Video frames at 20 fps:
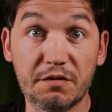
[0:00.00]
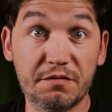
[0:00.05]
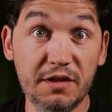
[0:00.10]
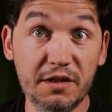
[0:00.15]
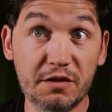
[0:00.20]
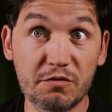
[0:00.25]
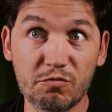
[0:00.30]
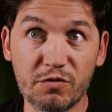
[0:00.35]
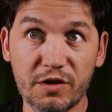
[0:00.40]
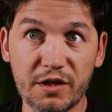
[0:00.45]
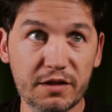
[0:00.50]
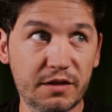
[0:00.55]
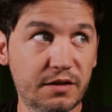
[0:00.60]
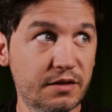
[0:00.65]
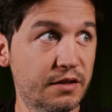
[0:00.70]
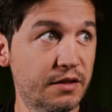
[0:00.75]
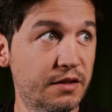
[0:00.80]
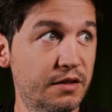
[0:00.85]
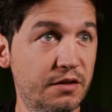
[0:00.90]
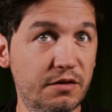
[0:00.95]
if this worked,
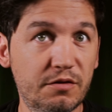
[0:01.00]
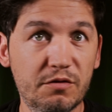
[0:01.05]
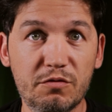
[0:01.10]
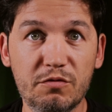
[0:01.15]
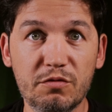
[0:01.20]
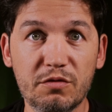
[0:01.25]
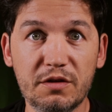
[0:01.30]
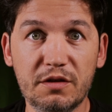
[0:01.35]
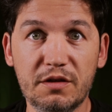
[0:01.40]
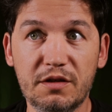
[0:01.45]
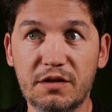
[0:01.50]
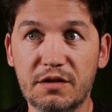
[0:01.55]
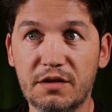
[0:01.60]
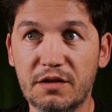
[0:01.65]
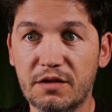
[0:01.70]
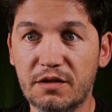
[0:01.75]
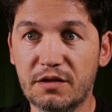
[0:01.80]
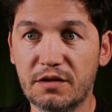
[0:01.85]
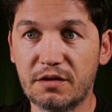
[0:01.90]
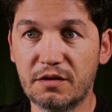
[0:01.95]
it took
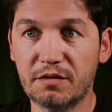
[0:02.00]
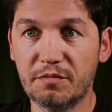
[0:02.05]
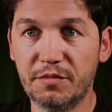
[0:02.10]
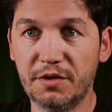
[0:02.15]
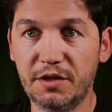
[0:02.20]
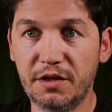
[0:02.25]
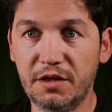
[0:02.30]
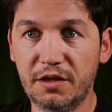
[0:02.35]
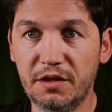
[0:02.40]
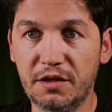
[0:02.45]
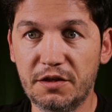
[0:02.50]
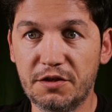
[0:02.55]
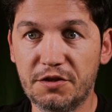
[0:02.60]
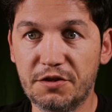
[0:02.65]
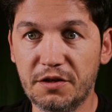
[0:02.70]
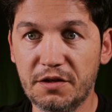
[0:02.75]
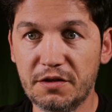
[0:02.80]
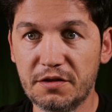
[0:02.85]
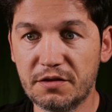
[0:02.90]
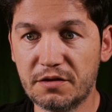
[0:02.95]
me
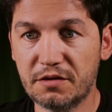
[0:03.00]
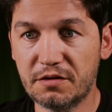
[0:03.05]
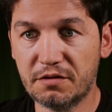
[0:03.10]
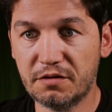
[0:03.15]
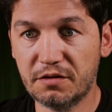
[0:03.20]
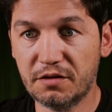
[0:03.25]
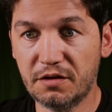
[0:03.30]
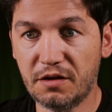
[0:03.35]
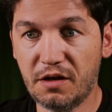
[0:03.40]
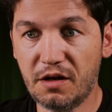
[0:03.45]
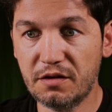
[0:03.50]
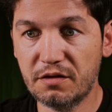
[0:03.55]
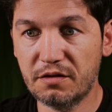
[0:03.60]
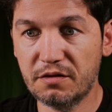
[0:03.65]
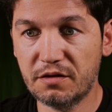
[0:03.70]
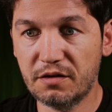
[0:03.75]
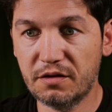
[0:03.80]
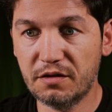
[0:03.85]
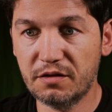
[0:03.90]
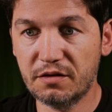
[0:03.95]
just
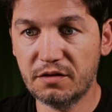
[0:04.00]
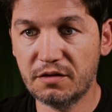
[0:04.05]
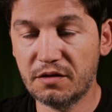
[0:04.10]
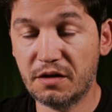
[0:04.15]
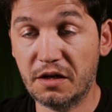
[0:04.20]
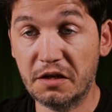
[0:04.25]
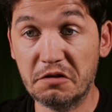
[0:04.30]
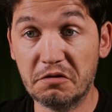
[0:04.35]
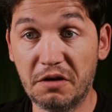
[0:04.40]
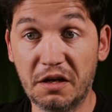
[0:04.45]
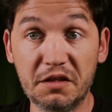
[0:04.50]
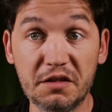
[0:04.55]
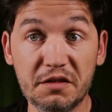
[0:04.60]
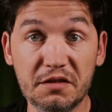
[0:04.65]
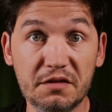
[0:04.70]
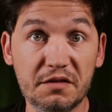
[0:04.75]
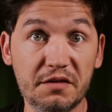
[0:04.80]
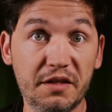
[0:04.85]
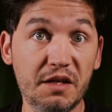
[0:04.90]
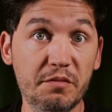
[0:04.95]
under
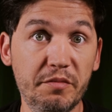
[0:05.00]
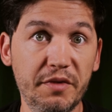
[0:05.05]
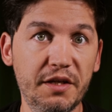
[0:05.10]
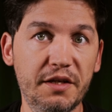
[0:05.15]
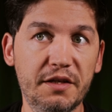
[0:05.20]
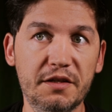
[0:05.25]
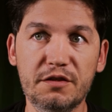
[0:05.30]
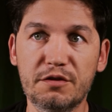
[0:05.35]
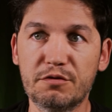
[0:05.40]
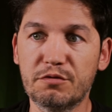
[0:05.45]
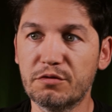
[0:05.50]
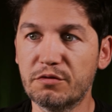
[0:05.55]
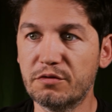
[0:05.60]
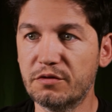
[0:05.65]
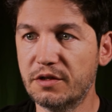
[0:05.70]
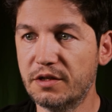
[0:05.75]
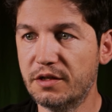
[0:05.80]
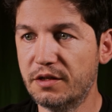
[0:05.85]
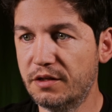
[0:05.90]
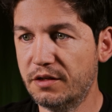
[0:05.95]
10 minutes
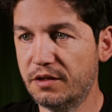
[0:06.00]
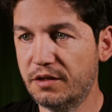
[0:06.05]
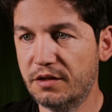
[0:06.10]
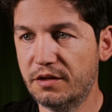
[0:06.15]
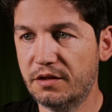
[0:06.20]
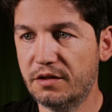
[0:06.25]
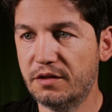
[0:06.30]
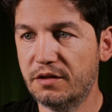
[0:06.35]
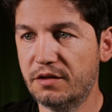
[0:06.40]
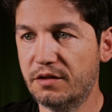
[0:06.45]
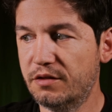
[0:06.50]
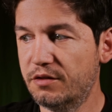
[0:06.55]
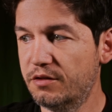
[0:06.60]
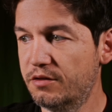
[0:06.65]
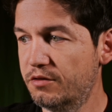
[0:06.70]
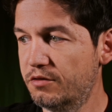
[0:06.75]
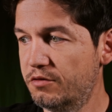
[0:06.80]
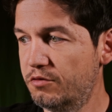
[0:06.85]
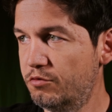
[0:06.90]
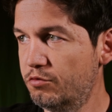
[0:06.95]
to
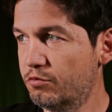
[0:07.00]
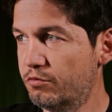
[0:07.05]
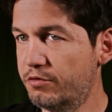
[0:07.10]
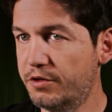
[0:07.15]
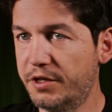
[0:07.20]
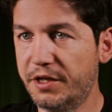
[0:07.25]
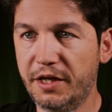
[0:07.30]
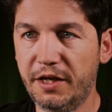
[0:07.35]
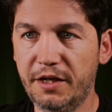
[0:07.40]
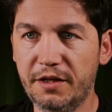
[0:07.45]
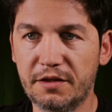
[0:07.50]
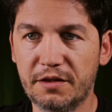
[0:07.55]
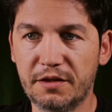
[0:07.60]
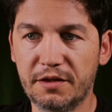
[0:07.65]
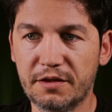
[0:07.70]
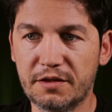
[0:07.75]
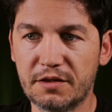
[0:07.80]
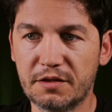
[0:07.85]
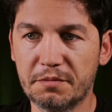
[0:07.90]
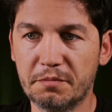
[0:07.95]
create
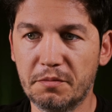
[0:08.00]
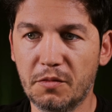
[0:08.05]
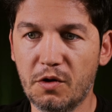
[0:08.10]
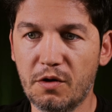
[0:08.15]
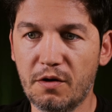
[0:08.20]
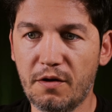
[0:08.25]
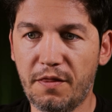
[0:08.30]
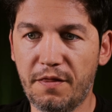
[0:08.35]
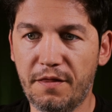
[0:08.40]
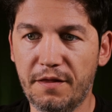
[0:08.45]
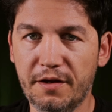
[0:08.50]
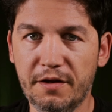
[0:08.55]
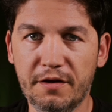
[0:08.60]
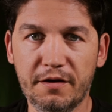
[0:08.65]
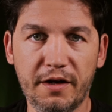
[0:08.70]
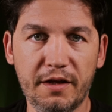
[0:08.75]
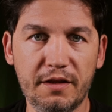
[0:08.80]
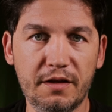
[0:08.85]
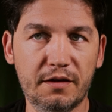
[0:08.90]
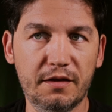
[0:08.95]
this small thing
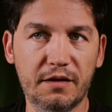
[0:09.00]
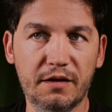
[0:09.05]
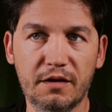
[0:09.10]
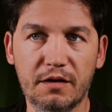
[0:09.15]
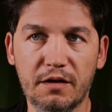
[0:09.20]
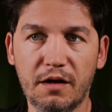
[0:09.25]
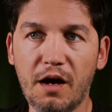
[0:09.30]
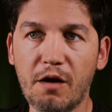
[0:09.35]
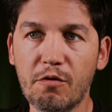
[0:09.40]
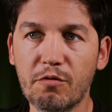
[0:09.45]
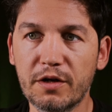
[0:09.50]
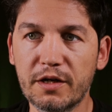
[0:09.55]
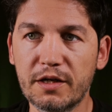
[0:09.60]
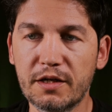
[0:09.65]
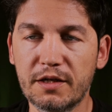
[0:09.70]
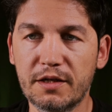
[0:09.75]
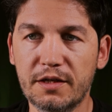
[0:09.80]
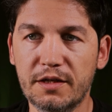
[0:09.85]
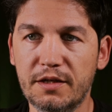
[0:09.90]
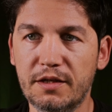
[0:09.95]
rather than an
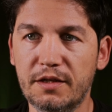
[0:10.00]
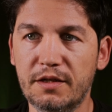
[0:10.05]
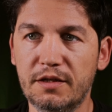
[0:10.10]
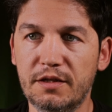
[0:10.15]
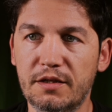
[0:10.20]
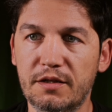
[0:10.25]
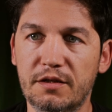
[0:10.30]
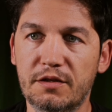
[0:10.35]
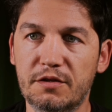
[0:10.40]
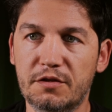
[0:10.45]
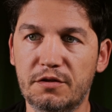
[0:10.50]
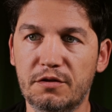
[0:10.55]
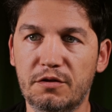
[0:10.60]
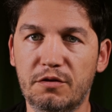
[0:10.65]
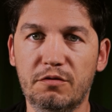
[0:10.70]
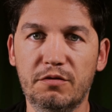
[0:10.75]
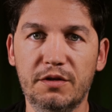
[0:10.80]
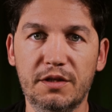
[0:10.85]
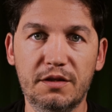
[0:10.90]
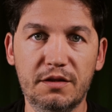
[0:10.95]
hour.
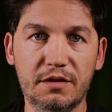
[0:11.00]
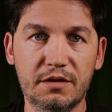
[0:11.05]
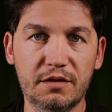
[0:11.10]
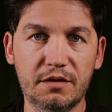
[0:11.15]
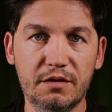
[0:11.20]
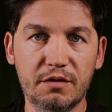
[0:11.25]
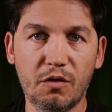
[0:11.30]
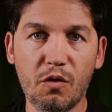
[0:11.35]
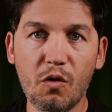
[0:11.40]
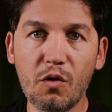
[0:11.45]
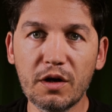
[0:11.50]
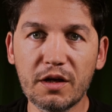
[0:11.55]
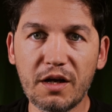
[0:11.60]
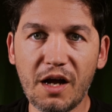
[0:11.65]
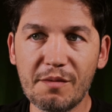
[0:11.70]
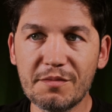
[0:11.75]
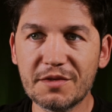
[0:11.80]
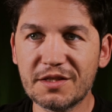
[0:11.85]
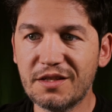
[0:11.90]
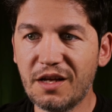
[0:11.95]
So it all
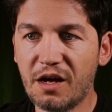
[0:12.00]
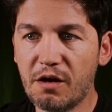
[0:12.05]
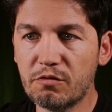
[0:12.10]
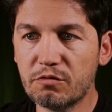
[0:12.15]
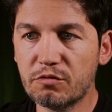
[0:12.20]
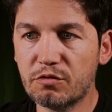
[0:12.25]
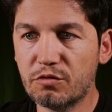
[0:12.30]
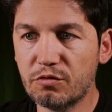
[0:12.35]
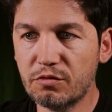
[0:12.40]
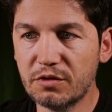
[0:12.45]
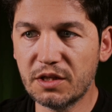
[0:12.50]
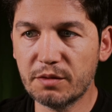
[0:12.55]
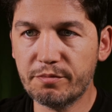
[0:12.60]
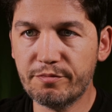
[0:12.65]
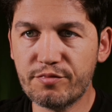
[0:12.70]
comes down to the